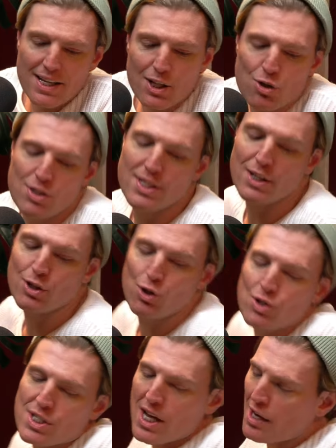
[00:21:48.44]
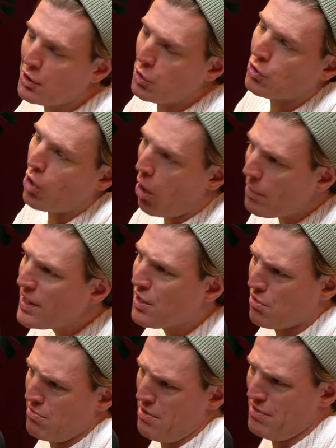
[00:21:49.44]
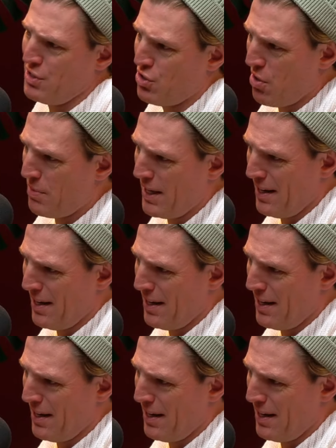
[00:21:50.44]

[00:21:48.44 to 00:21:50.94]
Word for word: that you did you started your comedy career in Germany.